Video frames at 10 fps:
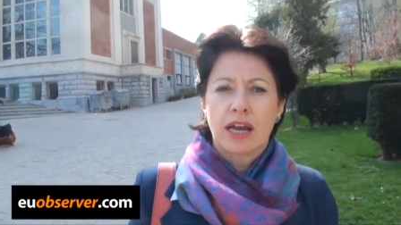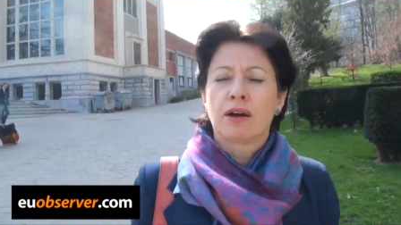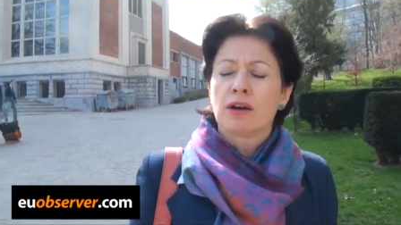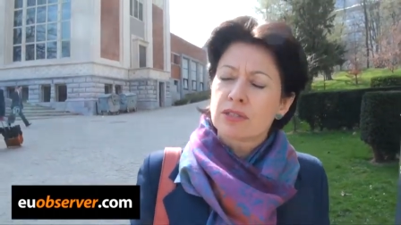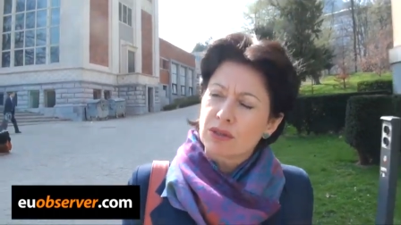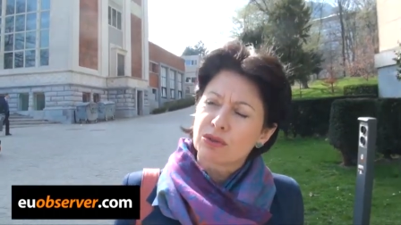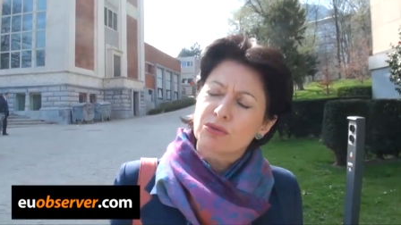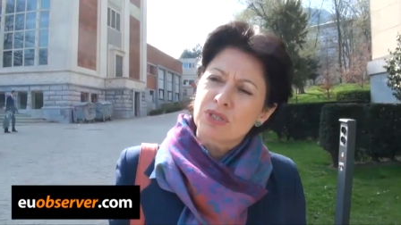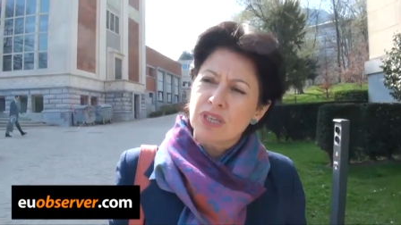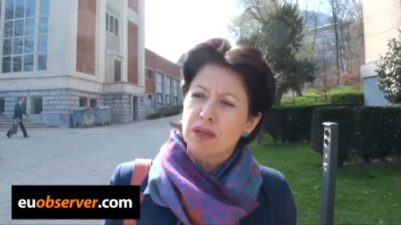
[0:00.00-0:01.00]
I also
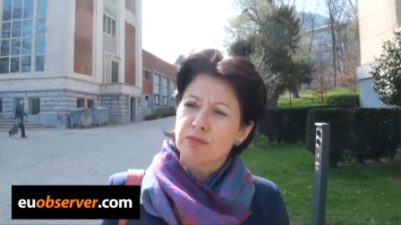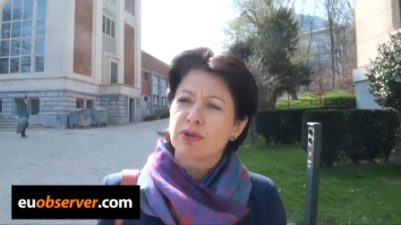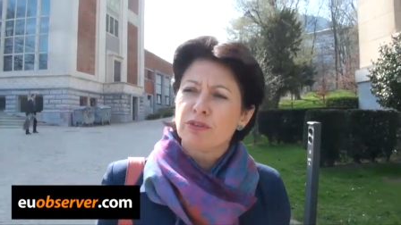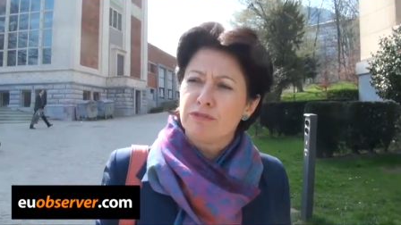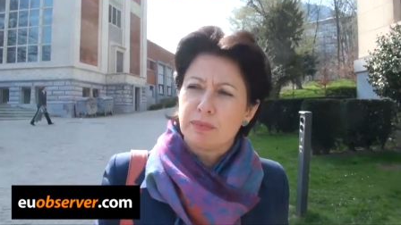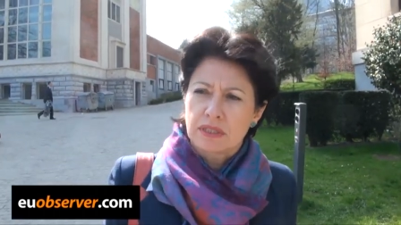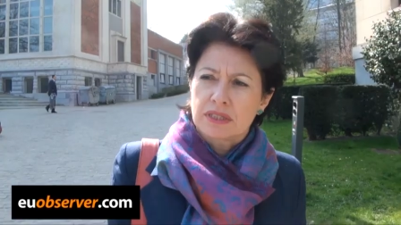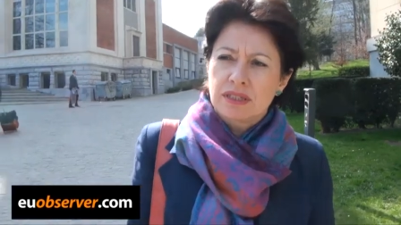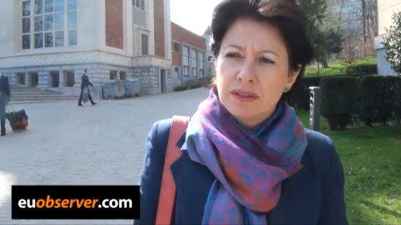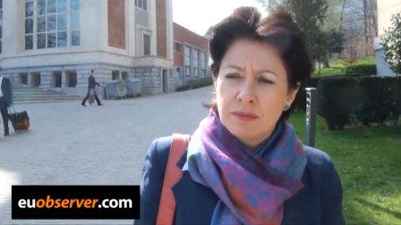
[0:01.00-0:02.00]
do see
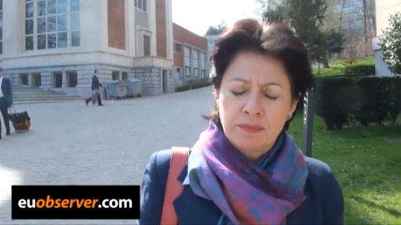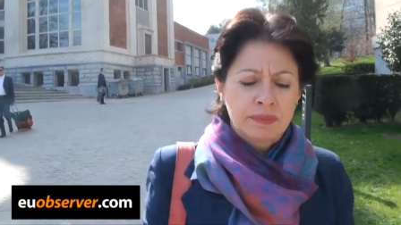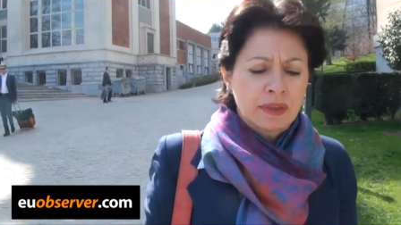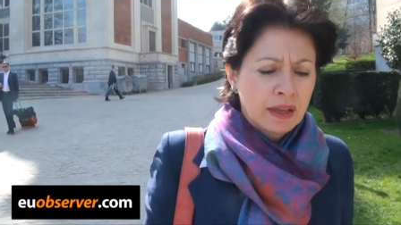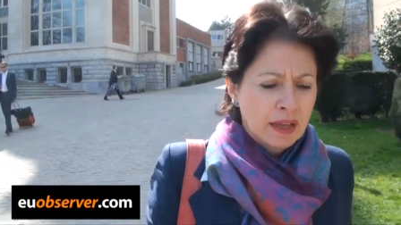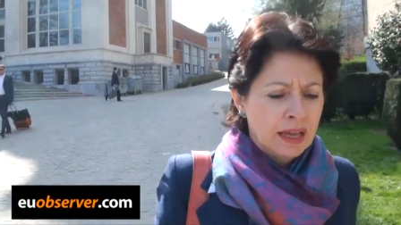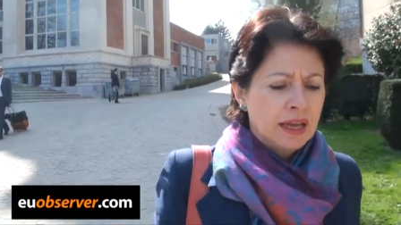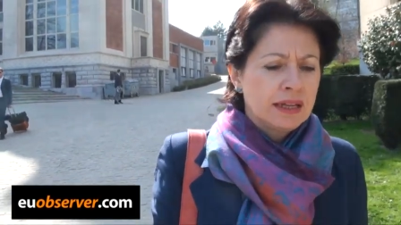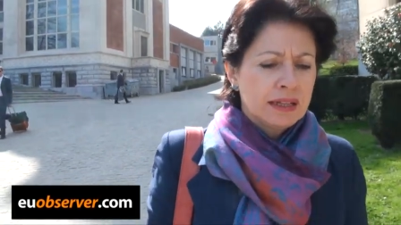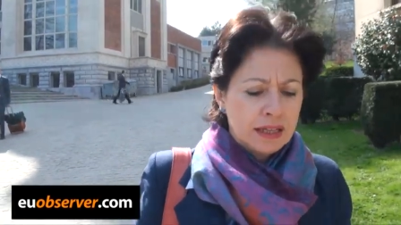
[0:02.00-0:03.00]
improvements, and